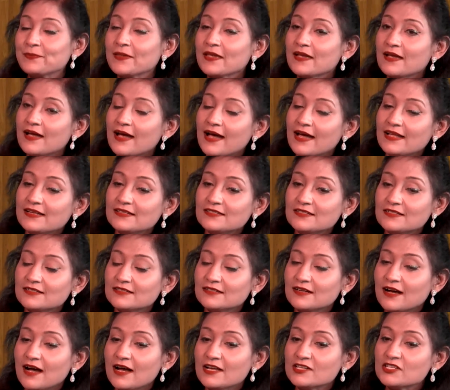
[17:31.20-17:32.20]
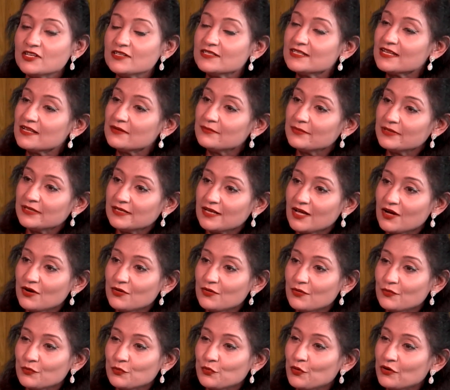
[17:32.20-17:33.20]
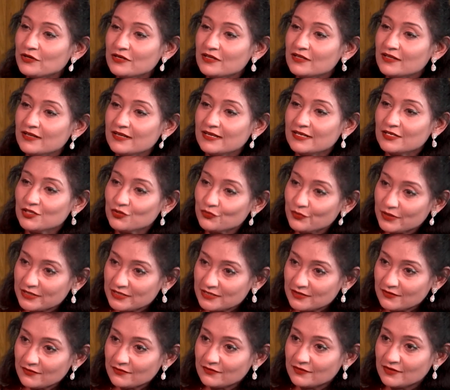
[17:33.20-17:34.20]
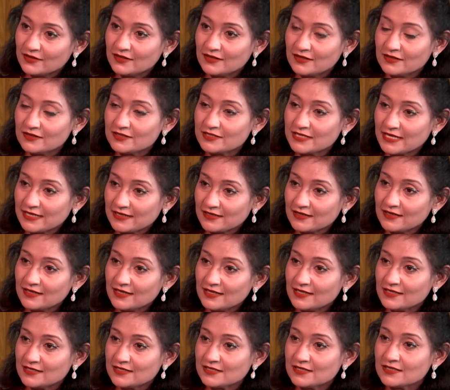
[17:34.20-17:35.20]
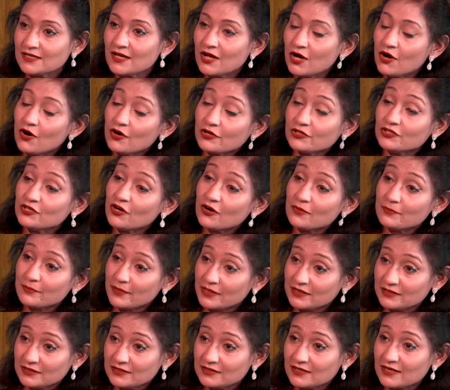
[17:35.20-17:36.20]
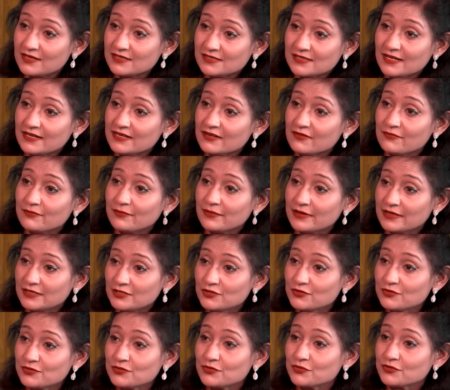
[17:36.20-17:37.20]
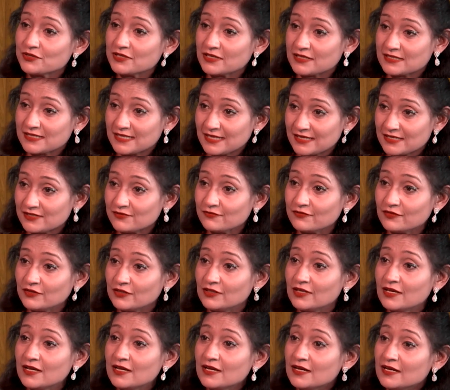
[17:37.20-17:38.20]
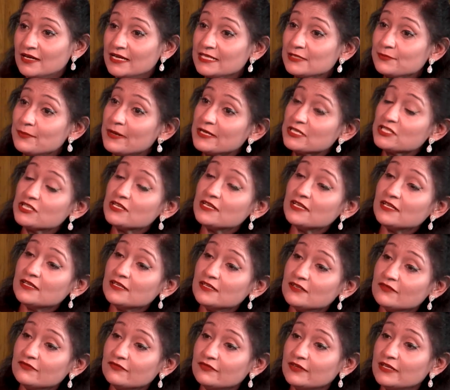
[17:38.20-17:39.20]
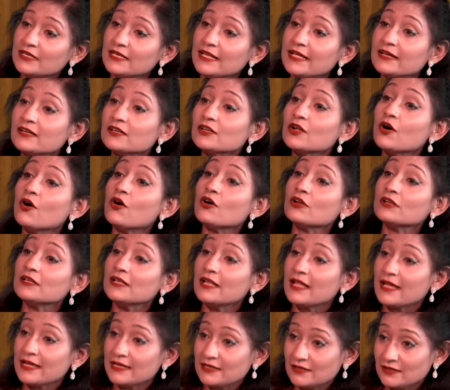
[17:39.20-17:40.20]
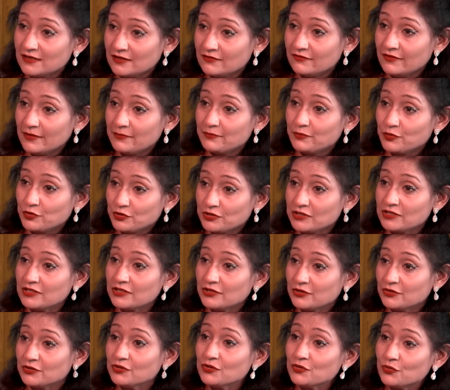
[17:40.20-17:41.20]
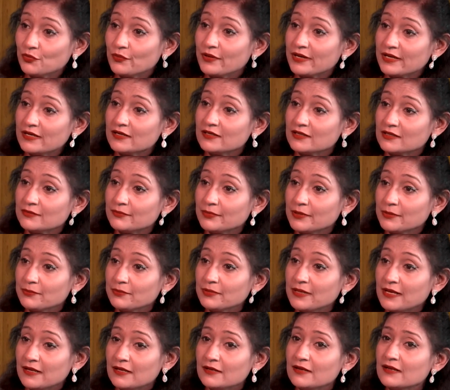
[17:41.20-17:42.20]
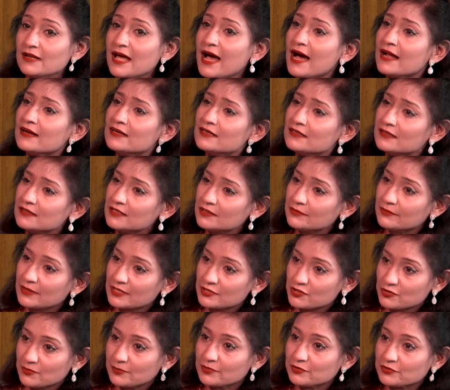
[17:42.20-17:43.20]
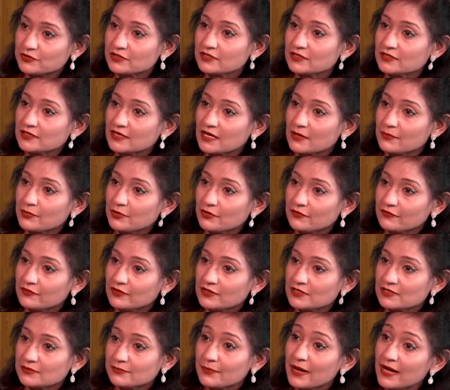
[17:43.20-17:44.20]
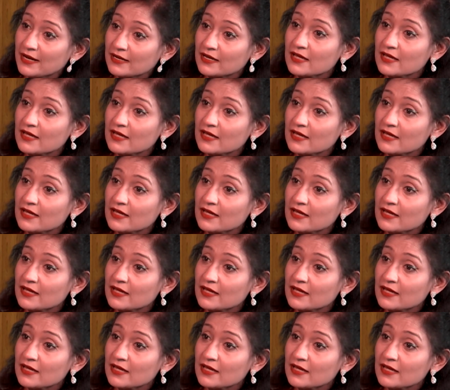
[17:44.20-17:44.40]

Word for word: And uh, Asha, tell me now, what are the innovative uh, techniques or your mantras that have made you so successful, especially in a field like an online web right. portal, you know, where right. uh, people hadn't heard much about it a couple of years back.